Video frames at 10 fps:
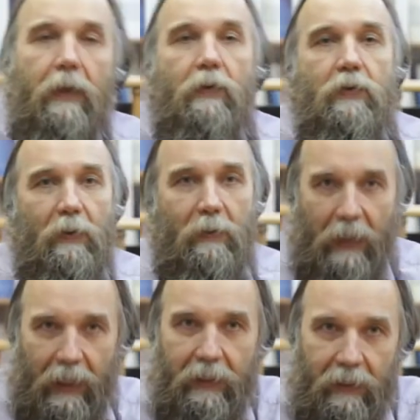So
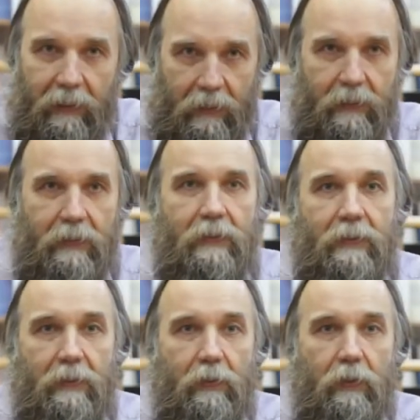the idea
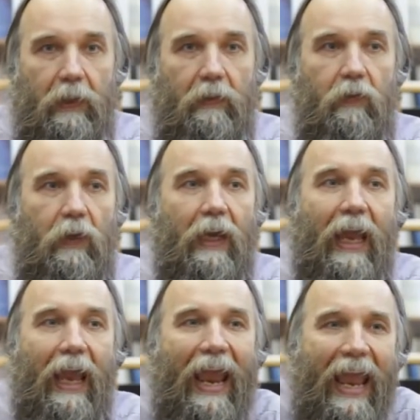is that
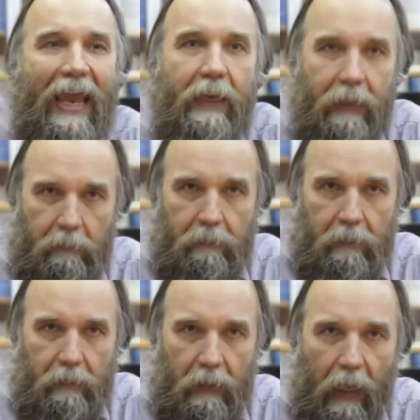any
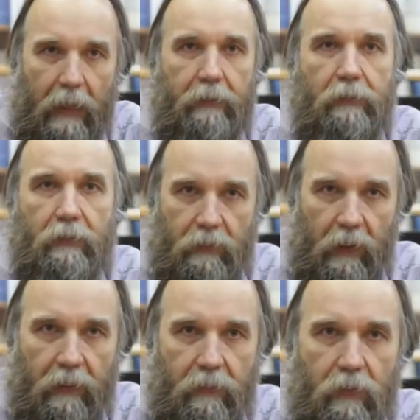other
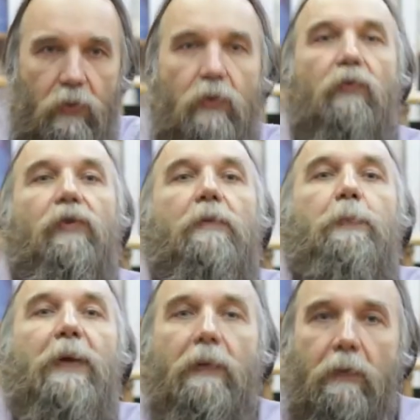society should
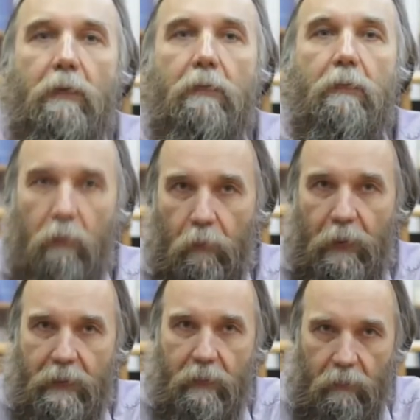repeat
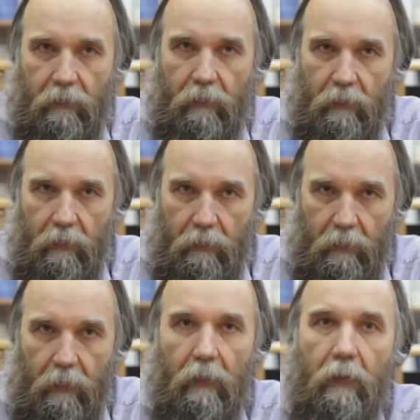Western
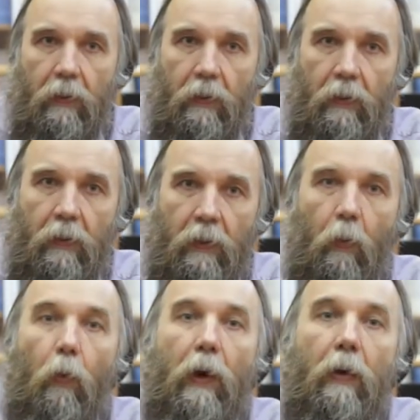
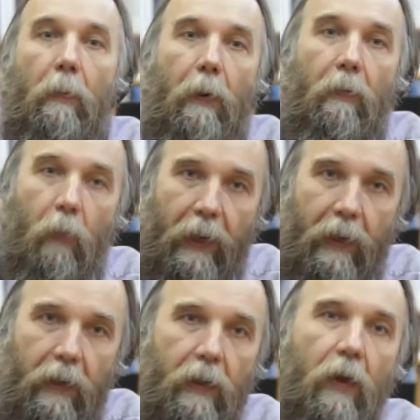
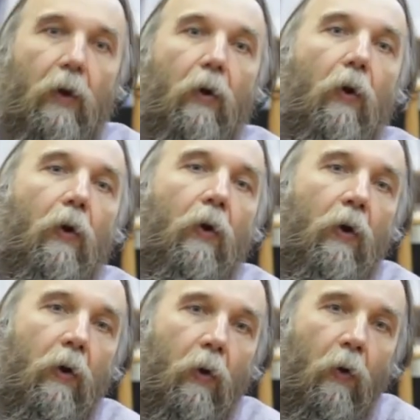way
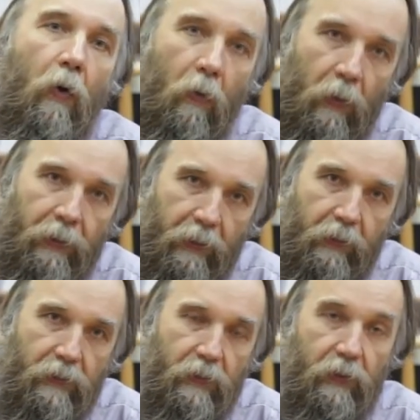or in the
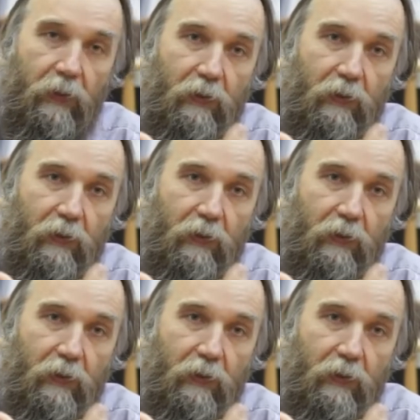history.